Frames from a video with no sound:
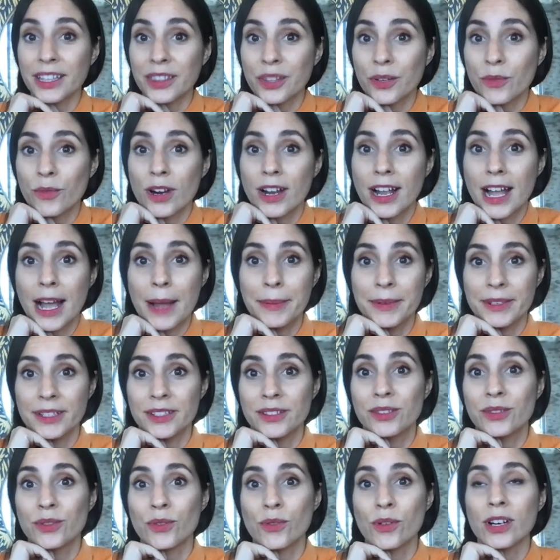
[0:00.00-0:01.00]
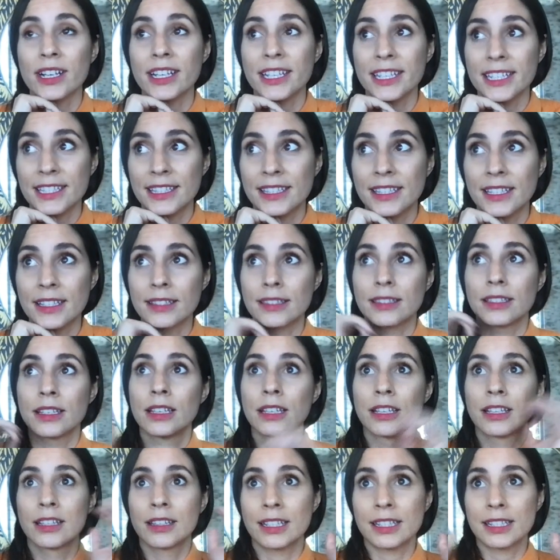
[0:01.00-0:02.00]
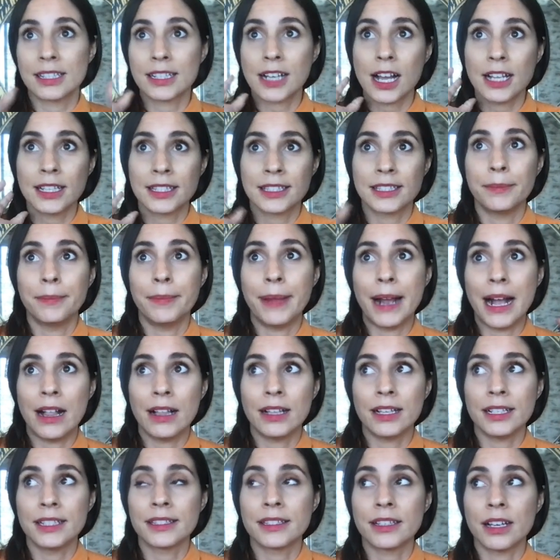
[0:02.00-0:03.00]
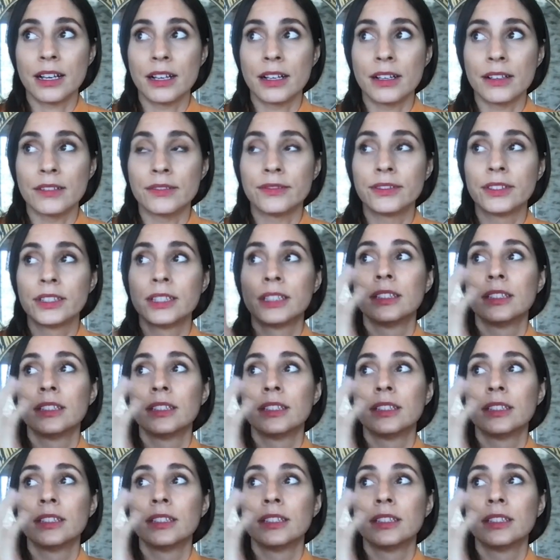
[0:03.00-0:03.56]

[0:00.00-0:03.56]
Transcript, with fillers: the work happiness score is this this constant balance of